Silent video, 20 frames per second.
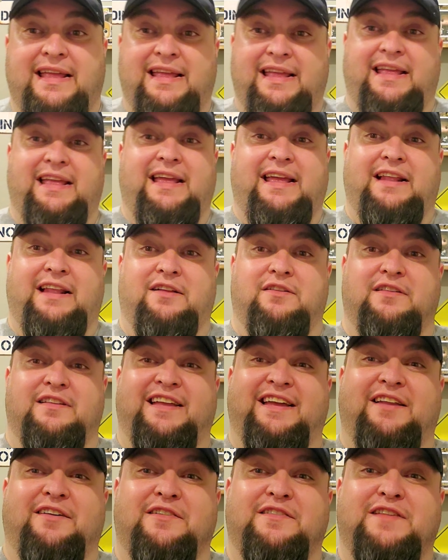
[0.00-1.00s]

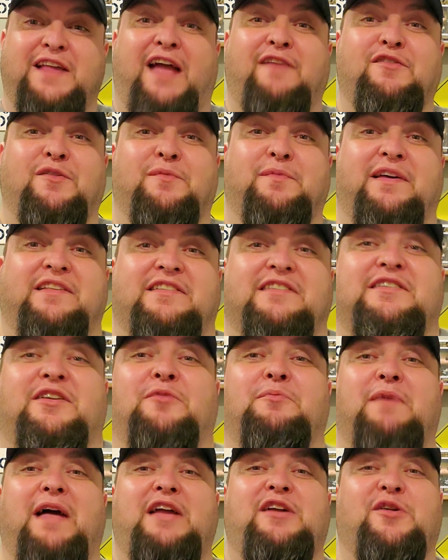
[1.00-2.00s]
It'll save your business, it'll
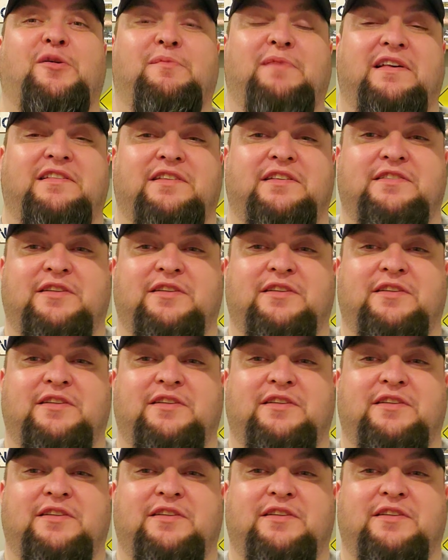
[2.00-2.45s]
make your business,